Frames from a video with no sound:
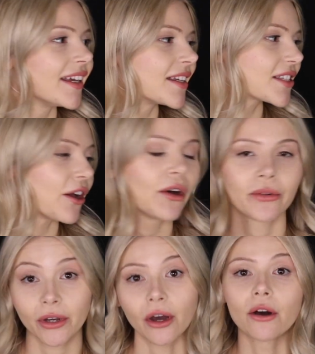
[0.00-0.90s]
So
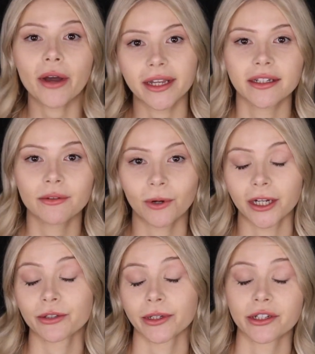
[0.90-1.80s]
no, I didn't
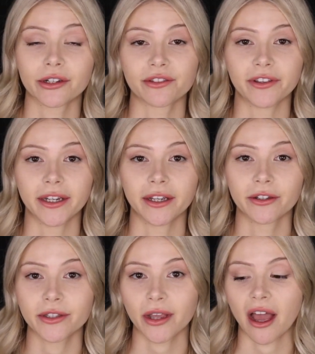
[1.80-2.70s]
watch Richard's
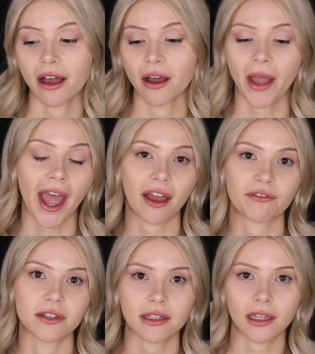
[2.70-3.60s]
videos half
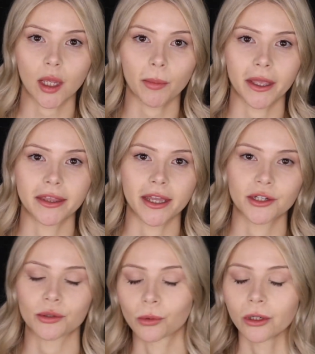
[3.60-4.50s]
asleep and then
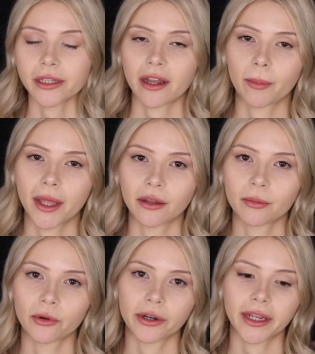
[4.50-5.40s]
just rolled out of bed in the
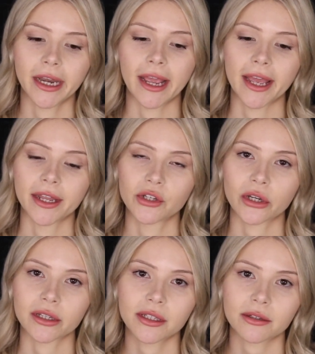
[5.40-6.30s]
morning and
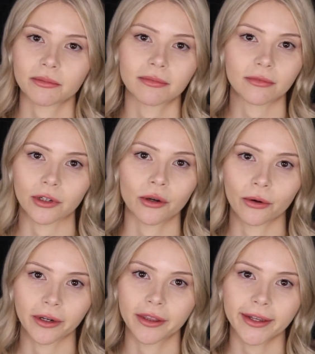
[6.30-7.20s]
just
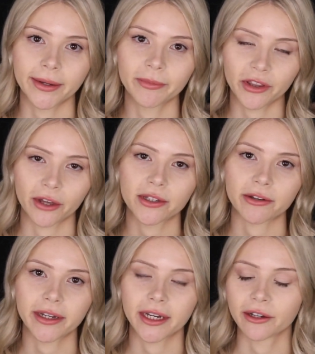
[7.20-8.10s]
recorded them without
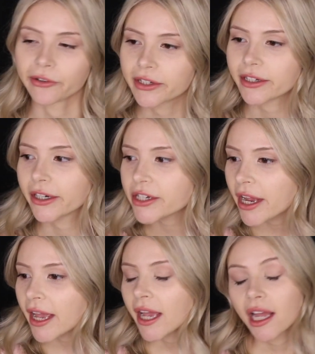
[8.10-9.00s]
doing any research.
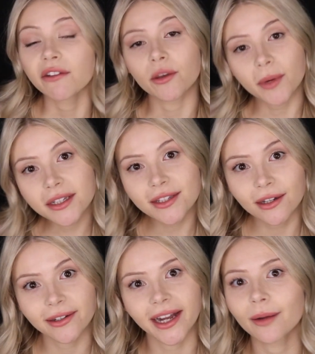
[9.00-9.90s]
If you must
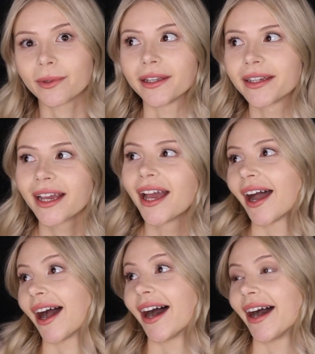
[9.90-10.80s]
know what happened,
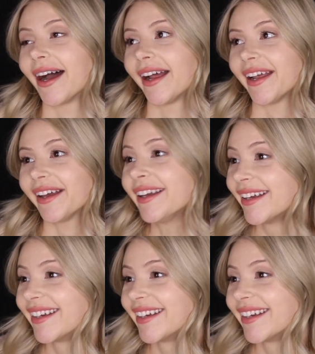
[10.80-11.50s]
I